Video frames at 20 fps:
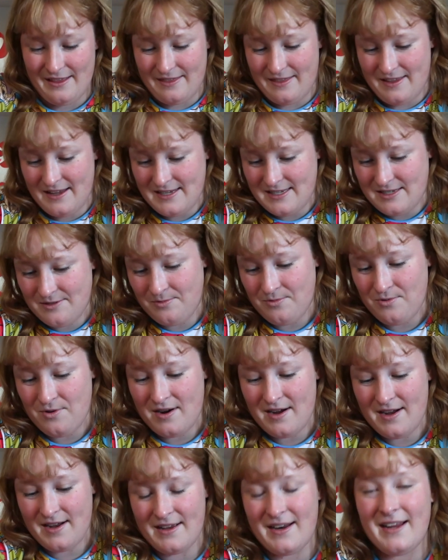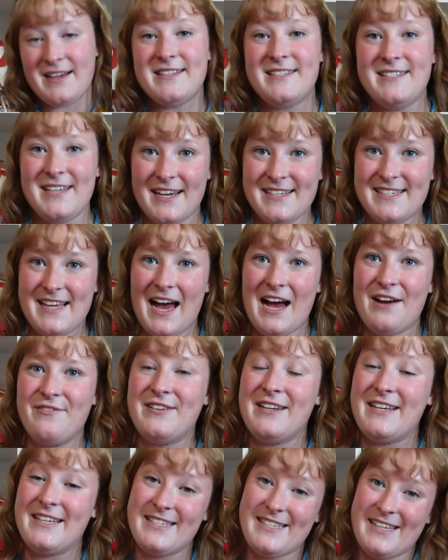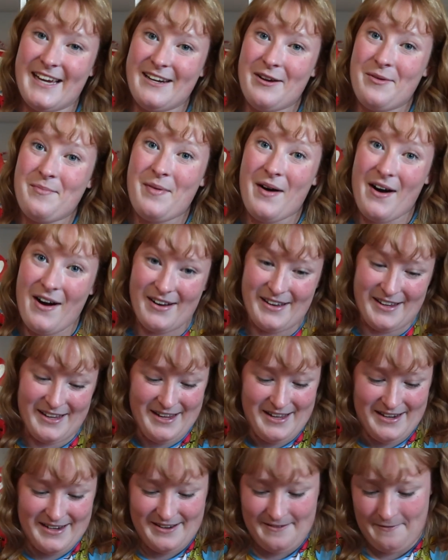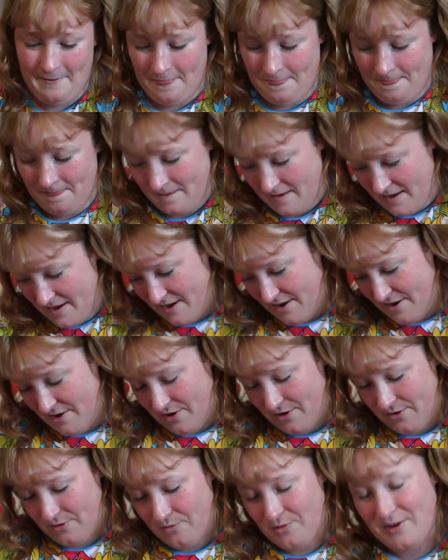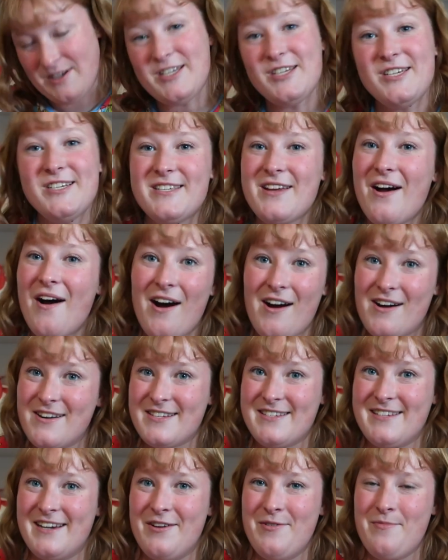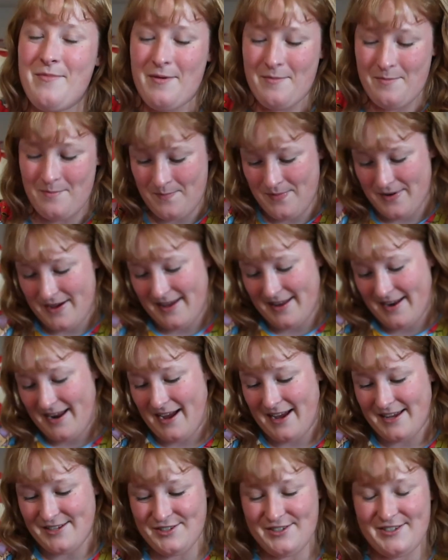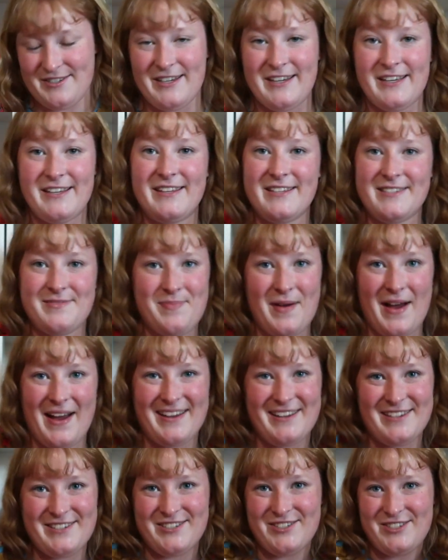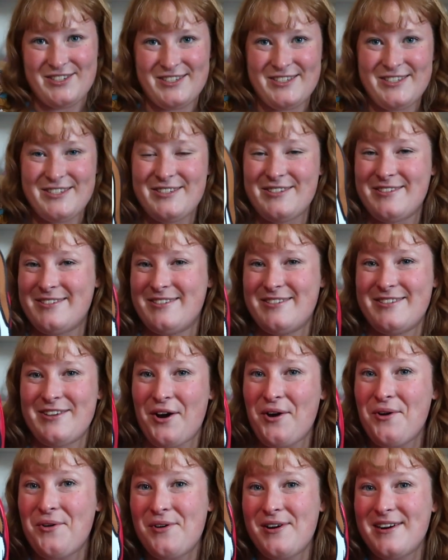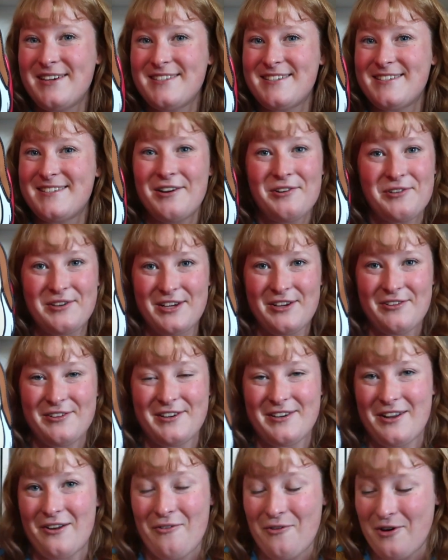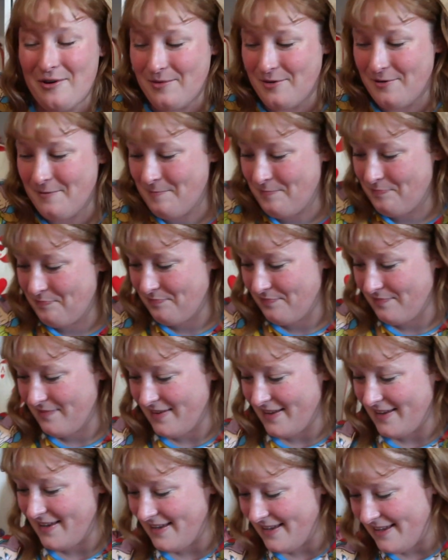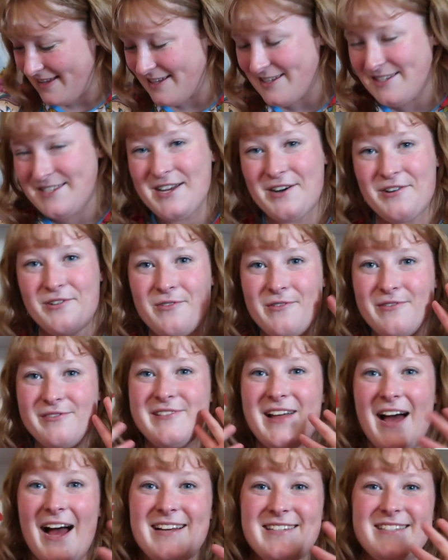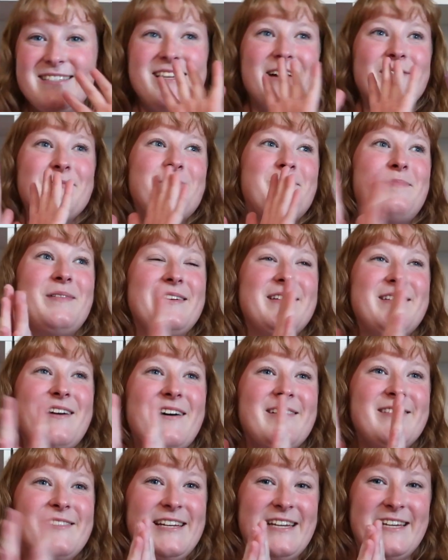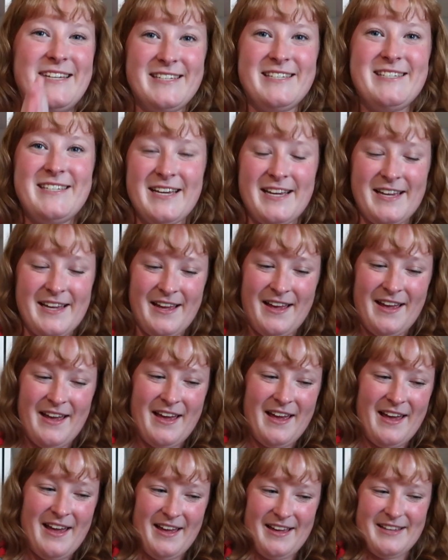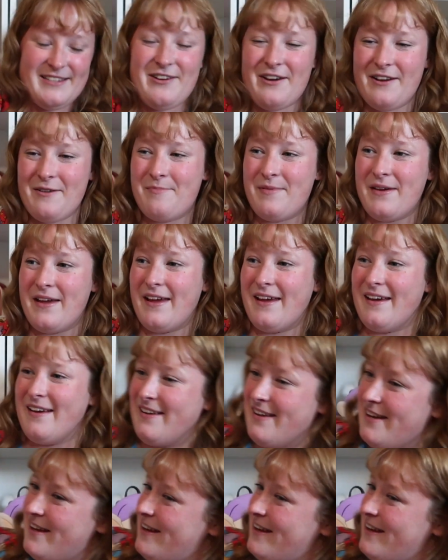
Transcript: This one does have an inside pocket, which is awesome, but I just think this bag is just so, so cute and adorable. So last but not least is gonna be